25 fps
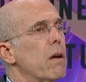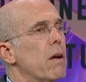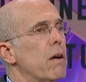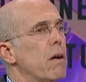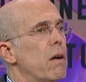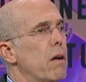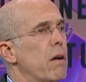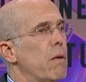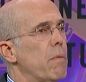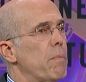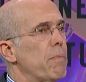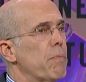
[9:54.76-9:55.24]

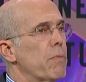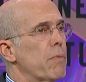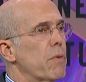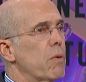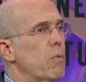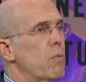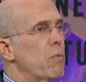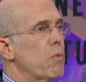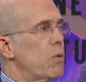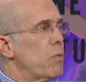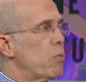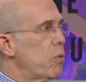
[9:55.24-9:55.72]
Um,
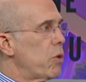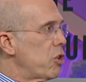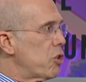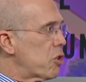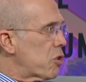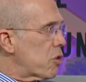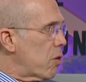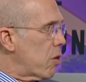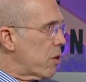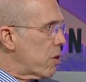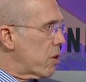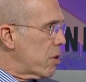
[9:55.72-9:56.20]
when we
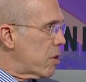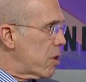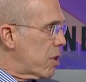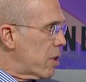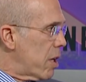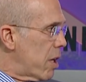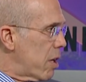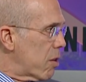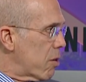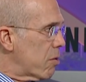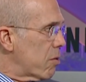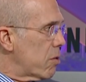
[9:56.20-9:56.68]
started
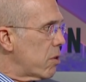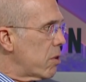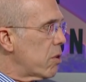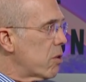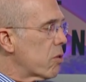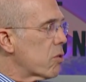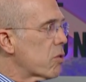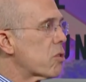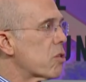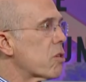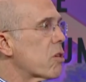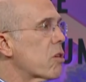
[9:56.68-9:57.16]
together years